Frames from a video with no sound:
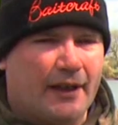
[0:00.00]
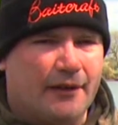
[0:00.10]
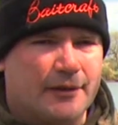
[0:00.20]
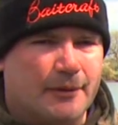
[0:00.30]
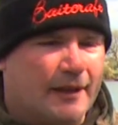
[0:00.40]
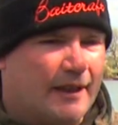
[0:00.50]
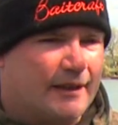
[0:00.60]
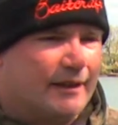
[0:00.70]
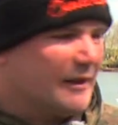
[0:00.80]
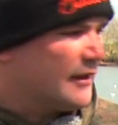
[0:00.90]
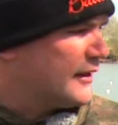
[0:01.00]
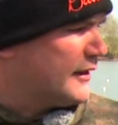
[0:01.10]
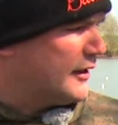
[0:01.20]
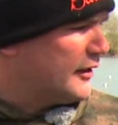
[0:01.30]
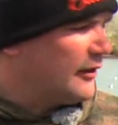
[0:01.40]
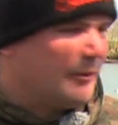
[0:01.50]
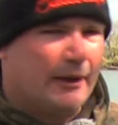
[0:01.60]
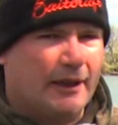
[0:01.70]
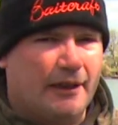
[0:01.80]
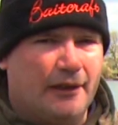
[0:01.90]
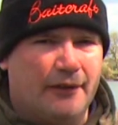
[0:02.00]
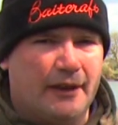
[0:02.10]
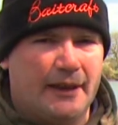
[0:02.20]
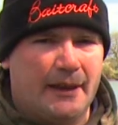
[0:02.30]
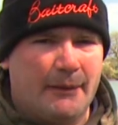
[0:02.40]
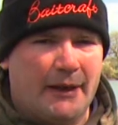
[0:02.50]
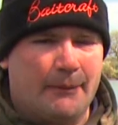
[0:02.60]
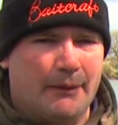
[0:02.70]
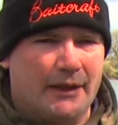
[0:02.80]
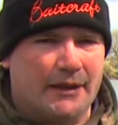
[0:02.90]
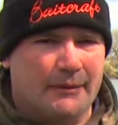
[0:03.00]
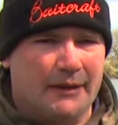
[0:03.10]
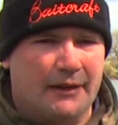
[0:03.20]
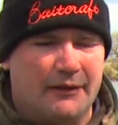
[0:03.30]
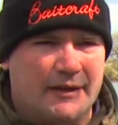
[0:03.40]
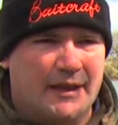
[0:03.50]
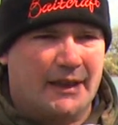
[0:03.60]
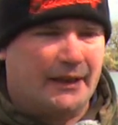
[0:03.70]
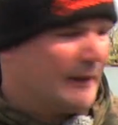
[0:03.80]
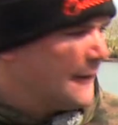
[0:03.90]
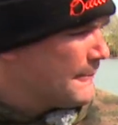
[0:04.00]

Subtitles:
else with this is just the durability of it and the amount of punishment that it will take.